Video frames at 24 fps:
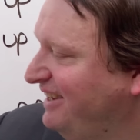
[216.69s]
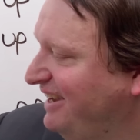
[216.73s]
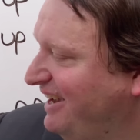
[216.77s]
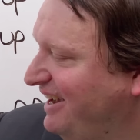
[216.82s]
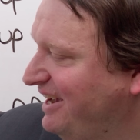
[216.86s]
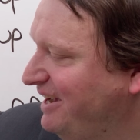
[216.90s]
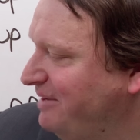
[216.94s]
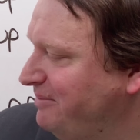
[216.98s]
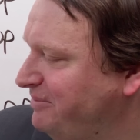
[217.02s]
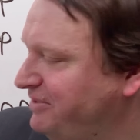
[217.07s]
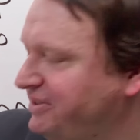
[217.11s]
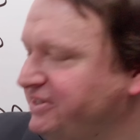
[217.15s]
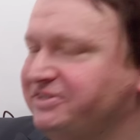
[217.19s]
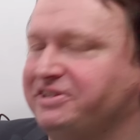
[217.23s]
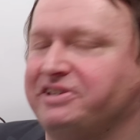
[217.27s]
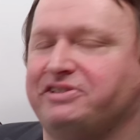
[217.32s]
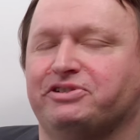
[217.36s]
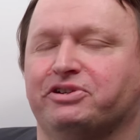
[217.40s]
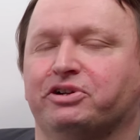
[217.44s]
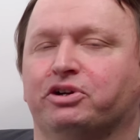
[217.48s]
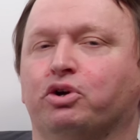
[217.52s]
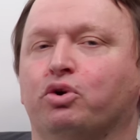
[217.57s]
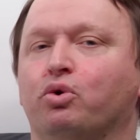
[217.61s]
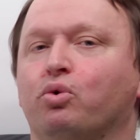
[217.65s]
Uh, this
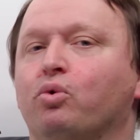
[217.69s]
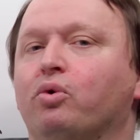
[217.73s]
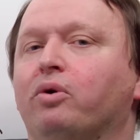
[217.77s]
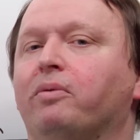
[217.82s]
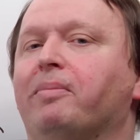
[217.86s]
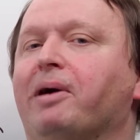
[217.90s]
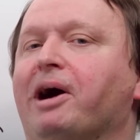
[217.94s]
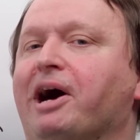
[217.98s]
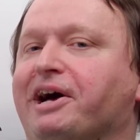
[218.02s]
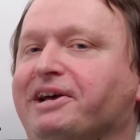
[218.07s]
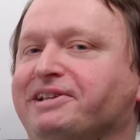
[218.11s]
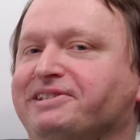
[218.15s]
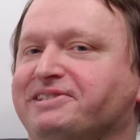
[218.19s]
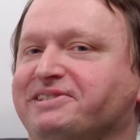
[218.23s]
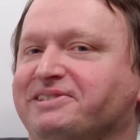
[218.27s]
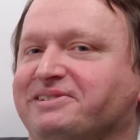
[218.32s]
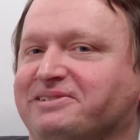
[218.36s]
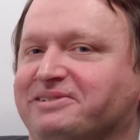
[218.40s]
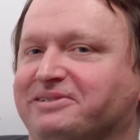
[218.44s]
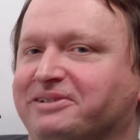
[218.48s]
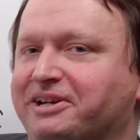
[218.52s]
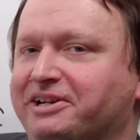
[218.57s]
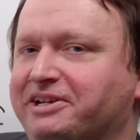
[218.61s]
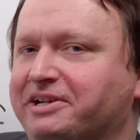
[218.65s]
is your cool
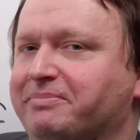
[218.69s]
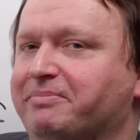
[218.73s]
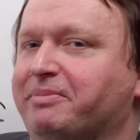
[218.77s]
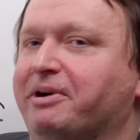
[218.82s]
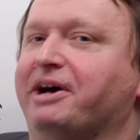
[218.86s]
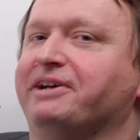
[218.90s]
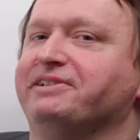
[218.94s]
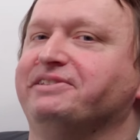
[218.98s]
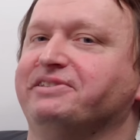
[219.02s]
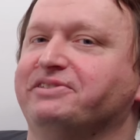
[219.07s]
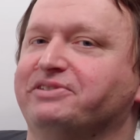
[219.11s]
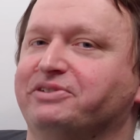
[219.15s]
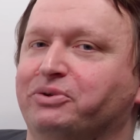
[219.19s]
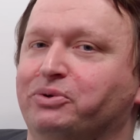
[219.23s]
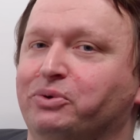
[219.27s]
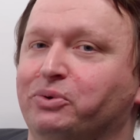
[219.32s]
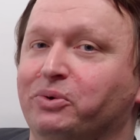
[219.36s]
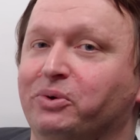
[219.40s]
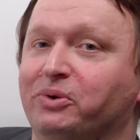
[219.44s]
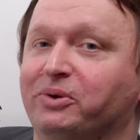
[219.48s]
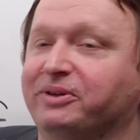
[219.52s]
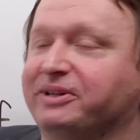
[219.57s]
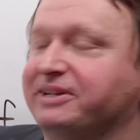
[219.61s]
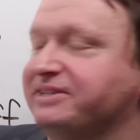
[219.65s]
boss, right? Your boss is
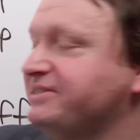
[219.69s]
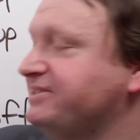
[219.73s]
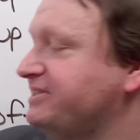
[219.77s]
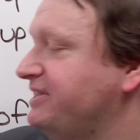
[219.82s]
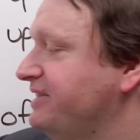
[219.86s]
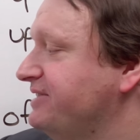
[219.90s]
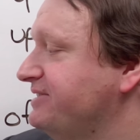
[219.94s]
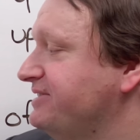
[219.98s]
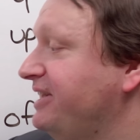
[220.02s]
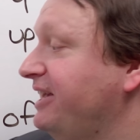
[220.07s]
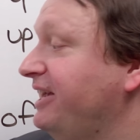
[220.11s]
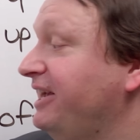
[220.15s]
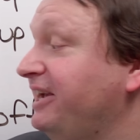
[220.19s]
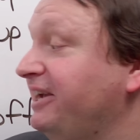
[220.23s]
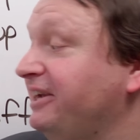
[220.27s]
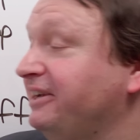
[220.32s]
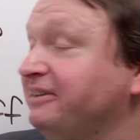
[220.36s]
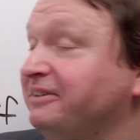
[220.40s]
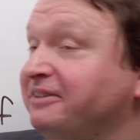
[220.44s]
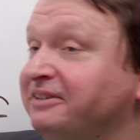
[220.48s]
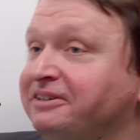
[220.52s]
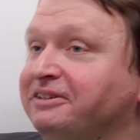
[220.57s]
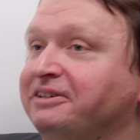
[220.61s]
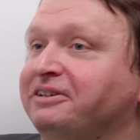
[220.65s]
cool and says,
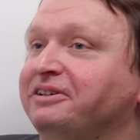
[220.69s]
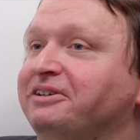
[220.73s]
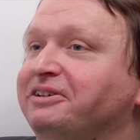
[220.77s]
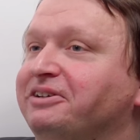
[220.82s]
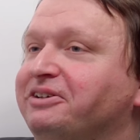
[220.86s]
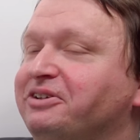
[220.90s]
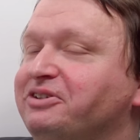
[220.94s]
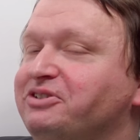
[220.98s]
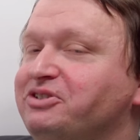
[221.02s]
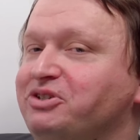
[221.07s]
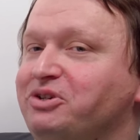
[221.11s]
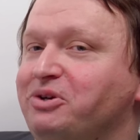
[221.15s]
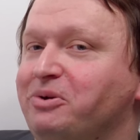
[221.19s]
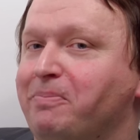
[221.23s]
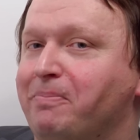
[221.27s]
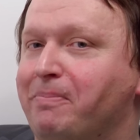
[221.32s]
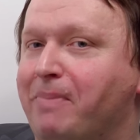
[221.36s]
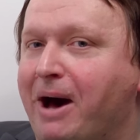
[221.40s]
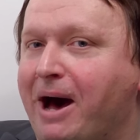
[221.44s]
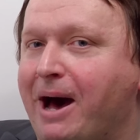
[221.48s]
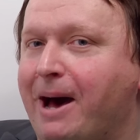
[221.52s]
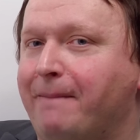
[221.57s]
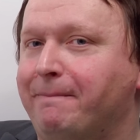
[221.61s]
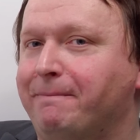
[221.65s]
hey, could you
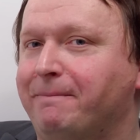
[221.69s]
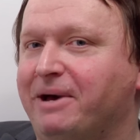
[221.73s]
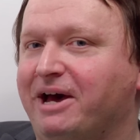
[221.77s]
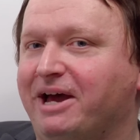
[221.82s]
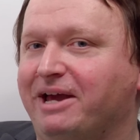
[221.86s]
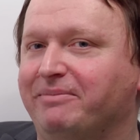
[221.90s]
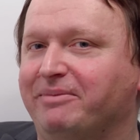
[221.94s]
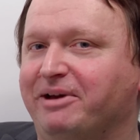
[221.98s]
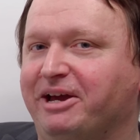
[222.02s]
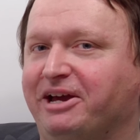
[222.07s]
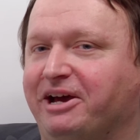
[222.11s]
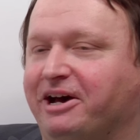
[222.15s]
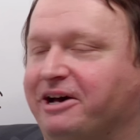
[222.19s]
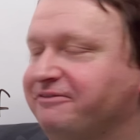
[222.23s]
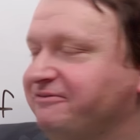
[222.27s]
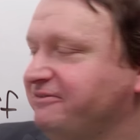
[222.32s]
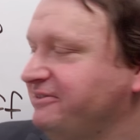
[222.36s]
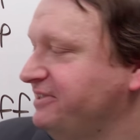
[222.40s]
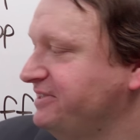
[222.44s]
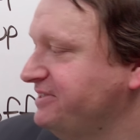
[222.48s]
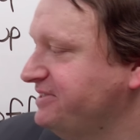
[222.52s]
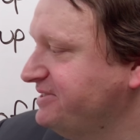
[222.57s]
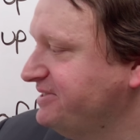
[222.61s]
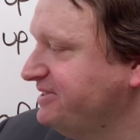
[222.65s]
pop by my
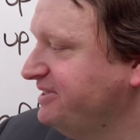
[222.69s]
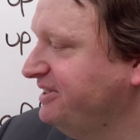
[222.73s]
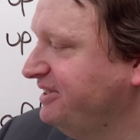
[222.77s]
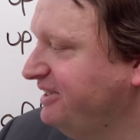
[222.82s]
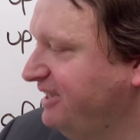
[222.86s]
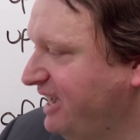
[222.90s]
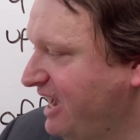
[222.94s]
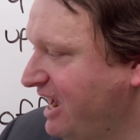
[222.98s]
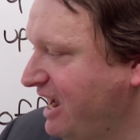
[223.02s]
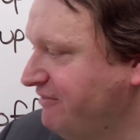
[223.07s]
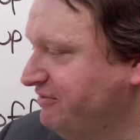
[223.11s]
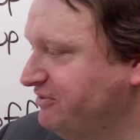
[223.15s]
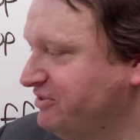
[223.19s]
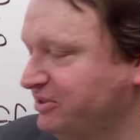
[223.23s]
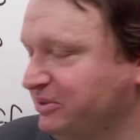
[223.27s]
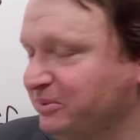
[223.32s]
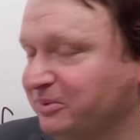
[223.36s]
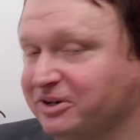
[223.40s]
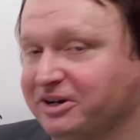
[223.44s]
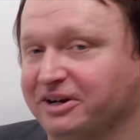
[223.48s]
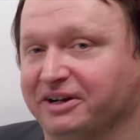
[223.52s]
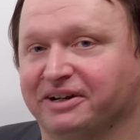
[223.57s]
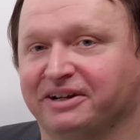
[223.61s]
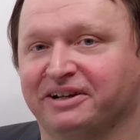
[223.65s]
office after
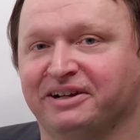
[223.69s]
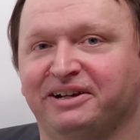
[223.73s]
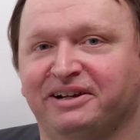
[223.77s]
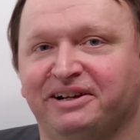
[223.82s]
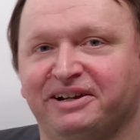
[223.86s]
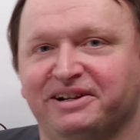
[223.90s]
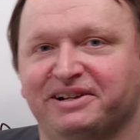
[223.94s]
work?